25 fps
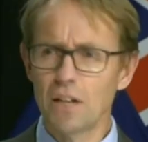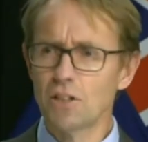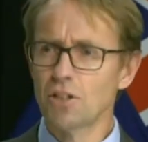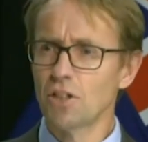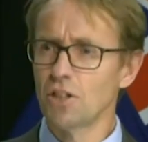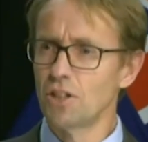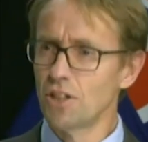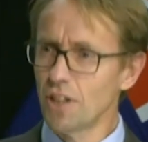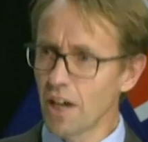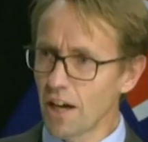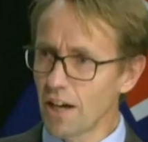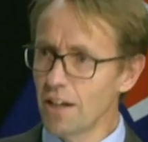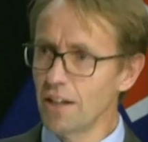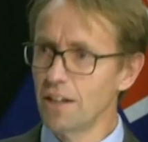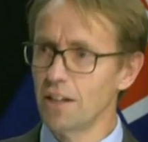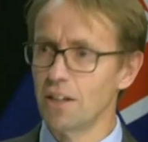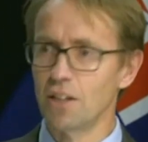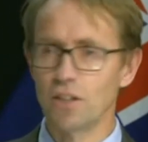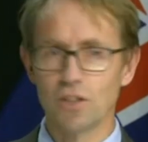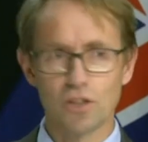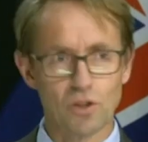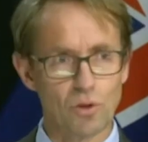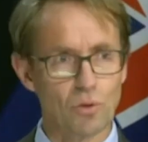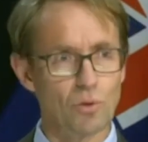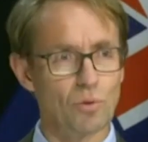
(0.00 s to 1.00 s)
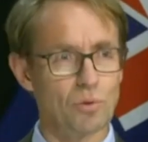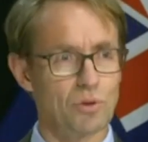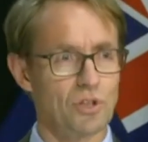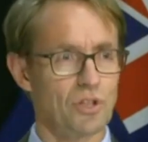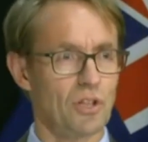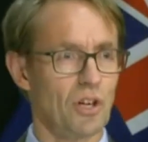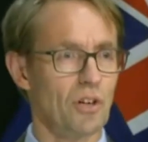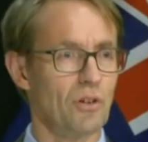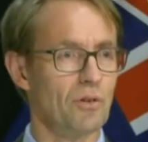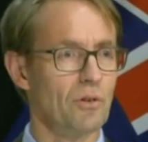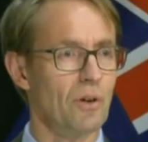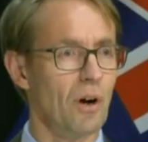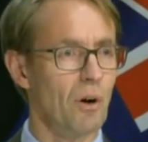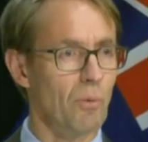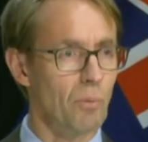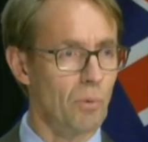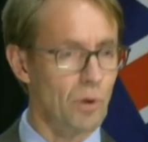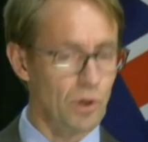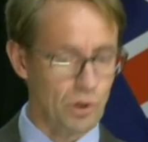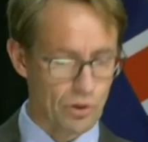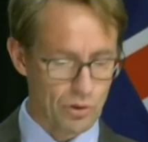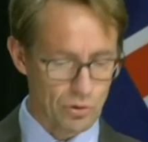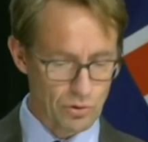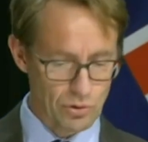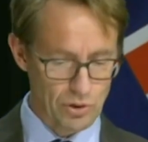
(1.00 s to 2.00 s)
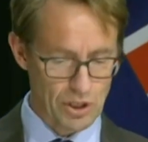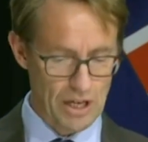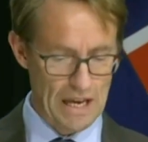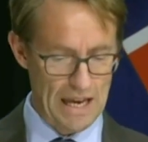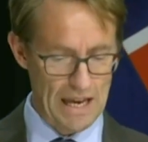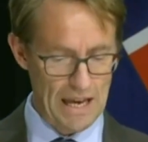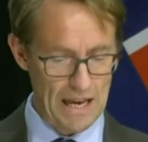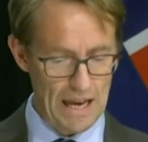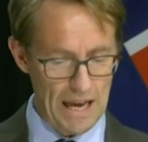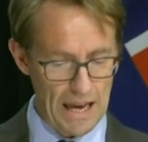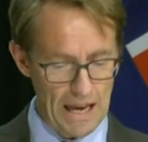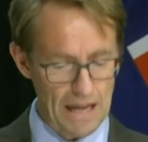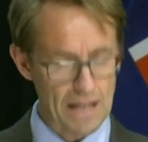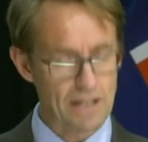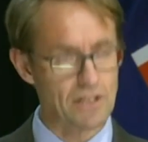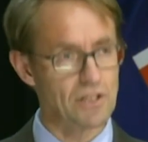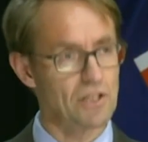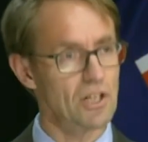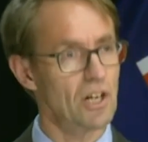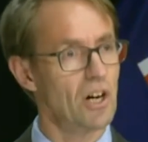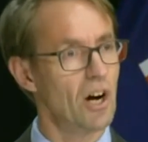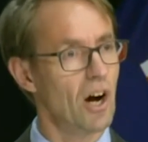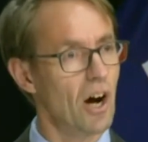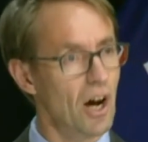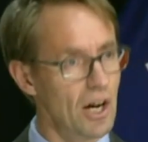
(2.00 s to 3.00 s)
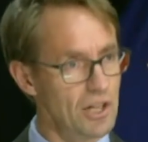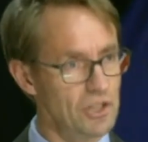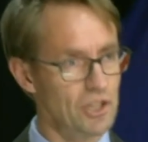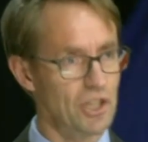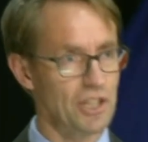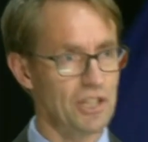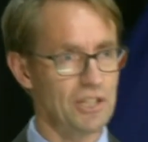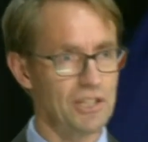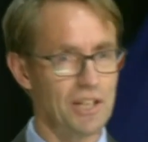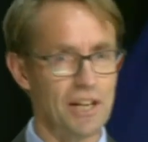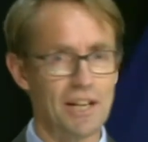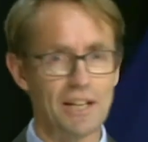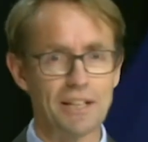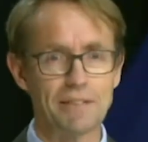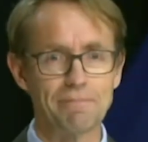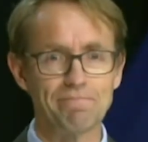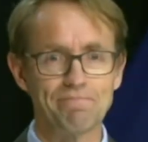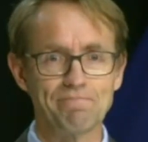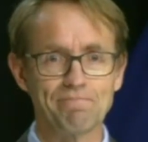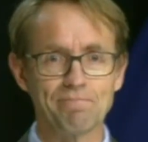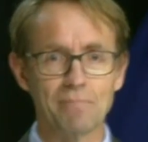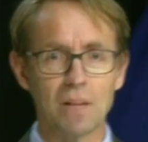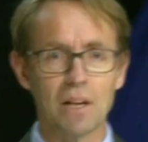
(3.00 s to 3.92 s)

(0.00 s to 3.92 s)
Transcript: Today is also World Hand Hygiene Day.